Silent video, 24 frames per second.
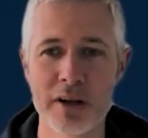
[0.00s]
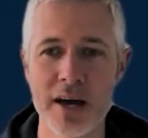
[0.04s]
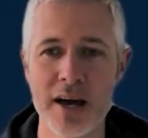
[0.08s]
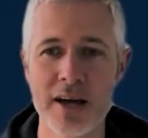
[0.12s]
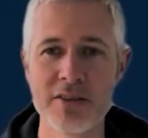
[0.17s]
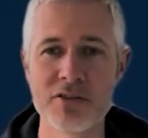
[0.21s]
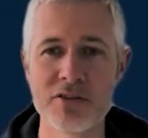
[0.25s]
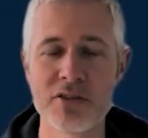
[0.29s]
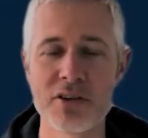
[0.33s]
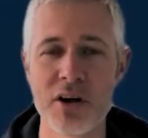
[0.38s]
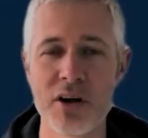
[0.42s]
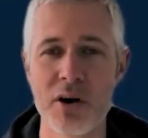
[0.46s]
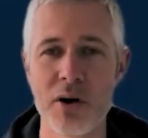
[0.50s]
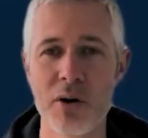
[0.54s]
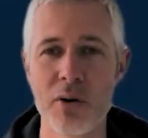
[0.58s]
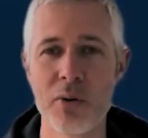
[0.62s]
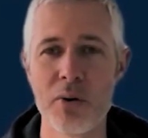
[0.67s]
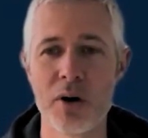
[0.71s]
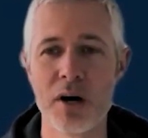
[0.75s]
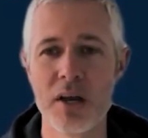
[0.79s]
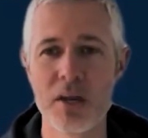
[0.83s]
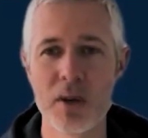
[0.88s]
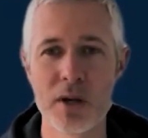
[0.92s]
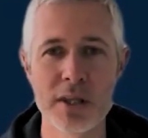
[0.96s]
And
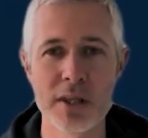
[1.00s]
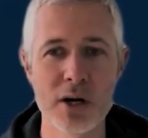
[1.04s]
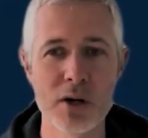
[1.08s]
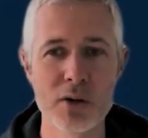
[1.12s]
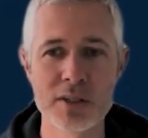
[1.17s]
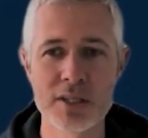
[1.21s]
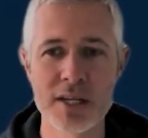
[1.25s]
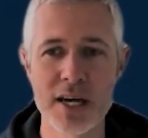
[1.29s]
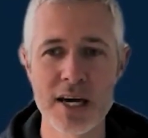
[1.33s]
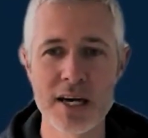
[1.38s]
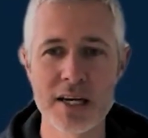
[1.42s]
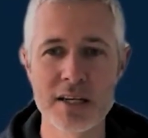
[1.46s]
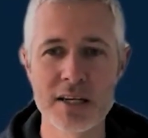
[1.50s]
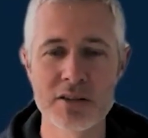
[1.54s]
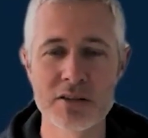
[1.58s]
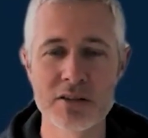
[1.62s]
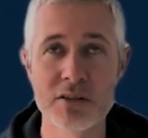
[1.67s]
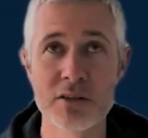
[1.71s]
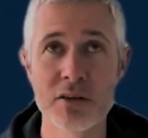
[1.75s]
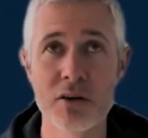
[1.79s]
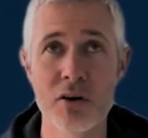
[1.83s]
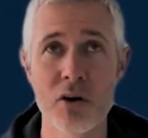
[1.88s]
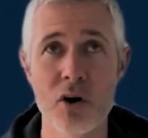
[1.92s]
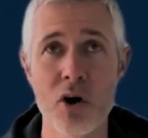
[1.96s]
so when those
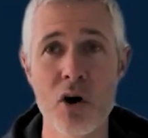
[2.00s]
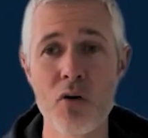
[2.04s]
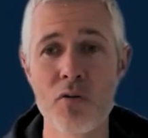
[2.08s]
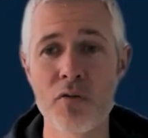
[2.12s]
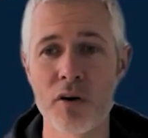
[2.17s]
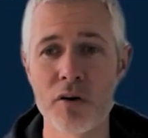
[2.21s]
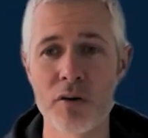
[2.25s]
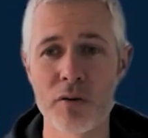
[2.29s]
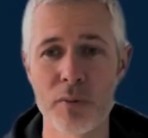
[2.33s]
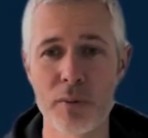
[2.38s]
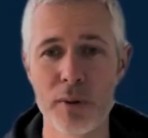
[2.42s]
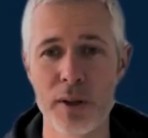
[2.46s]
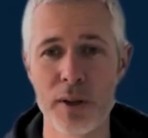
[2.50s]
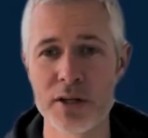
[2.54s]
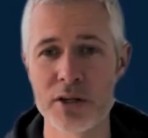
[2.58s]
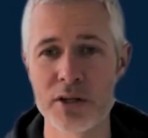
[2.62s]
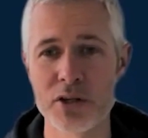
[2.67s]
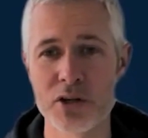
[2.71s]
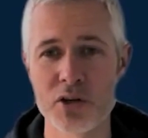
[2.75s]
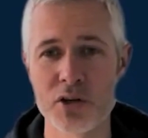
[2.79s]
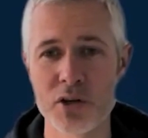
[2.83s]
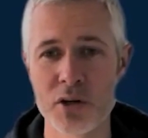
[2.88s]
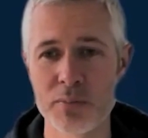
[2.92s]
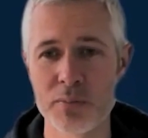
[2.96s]
days are over, the
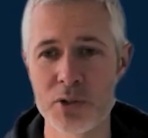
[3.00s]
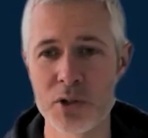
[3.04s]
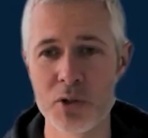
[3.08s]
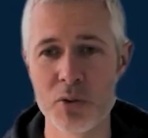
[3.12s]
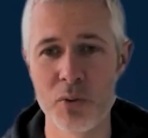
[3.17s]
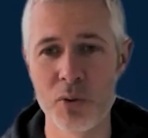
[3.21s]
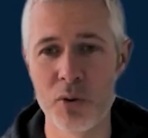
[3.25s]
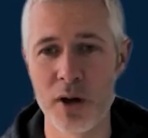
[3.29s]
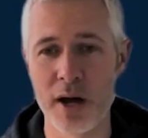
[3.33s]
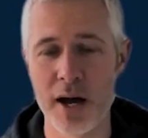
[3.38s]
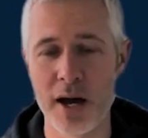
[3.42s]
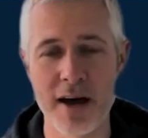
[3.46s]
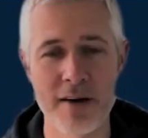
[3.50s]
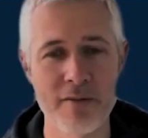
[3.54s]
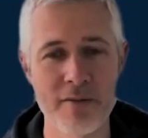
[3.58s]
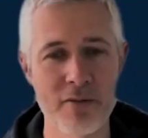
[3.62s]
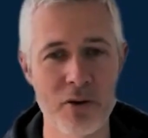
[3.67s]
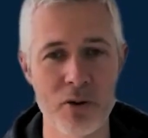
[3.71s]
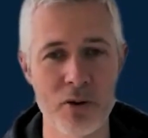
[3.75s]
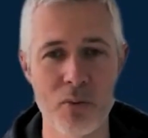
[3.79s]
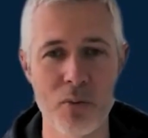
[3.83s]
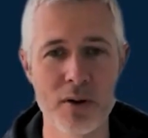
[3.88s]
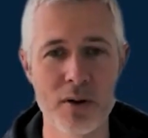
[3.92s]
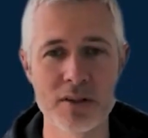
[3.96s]
relationships you will have are
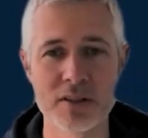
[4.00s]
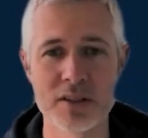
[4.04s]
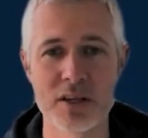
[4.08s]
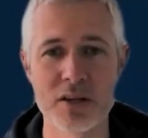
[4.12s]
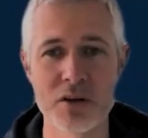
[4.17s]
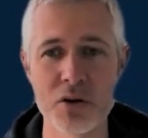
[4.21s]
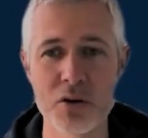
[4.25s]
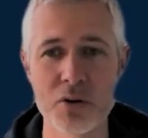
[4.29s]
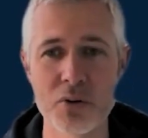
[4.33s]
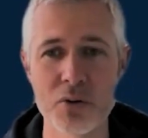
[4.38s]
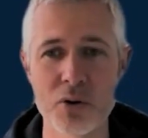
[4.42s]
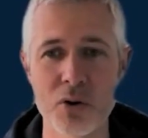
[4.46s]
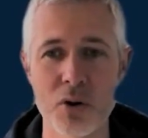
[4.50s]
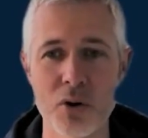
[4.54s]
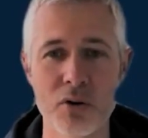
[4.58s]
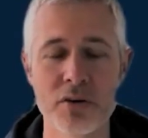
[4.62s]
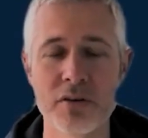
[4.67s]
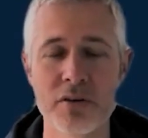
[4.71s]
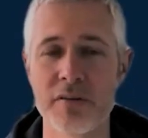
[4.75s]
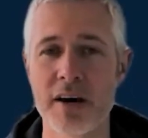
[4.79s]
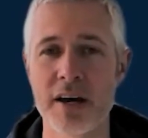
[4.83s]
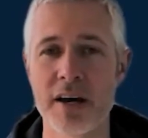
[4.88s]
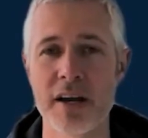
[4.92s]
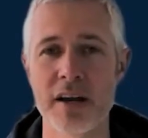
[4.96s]
the ones that you
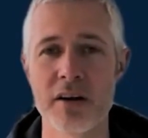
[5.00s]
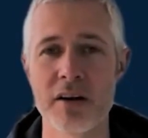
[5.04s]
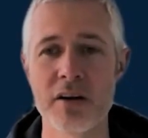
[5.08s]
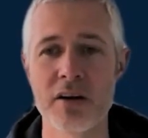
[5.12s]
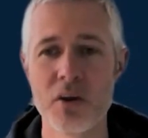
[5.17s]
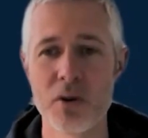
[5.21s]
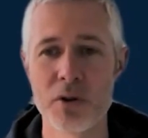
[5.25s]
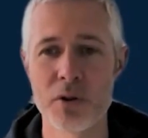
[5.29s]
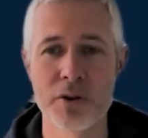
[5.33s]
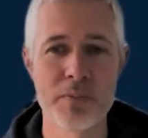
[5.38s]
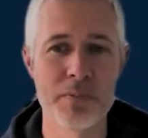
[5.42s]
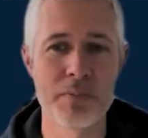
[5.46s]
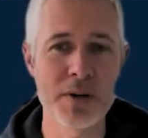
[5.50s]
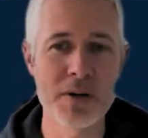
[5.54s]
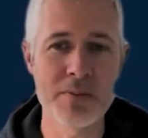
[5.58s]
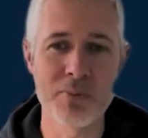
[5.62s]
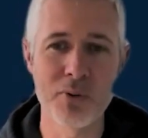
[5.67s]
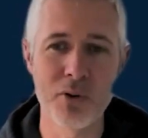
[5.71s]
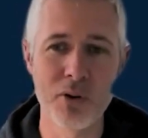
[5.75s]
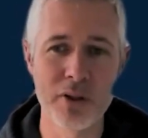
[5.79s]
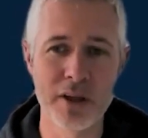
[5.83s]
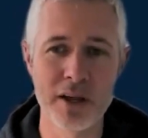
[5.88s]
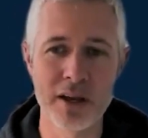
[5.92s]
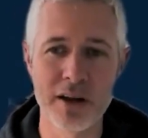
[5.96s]
cultivated with the
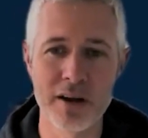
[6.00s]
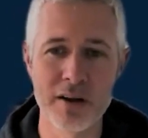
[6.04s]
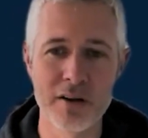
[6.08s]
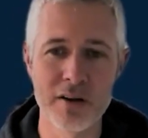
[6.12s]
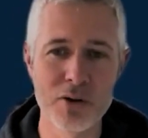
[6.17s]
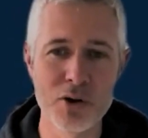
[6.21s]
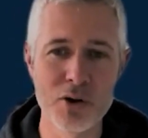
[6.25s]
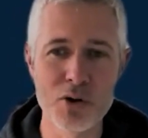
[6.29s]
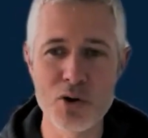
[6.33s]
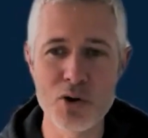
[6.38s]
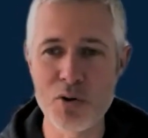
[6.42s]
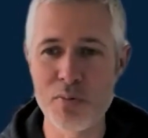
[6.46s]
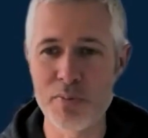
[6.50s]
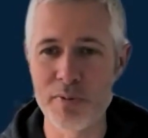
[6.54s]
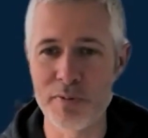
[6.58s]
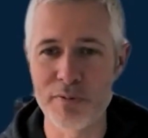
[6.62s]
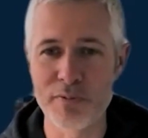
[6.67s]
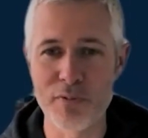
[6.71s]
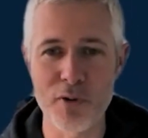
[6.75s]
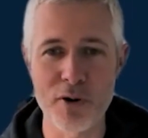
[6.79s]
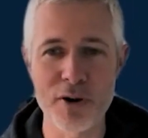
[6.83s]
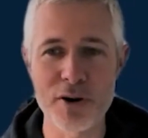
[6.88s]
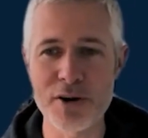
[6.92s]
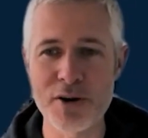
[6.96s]
people that knew you before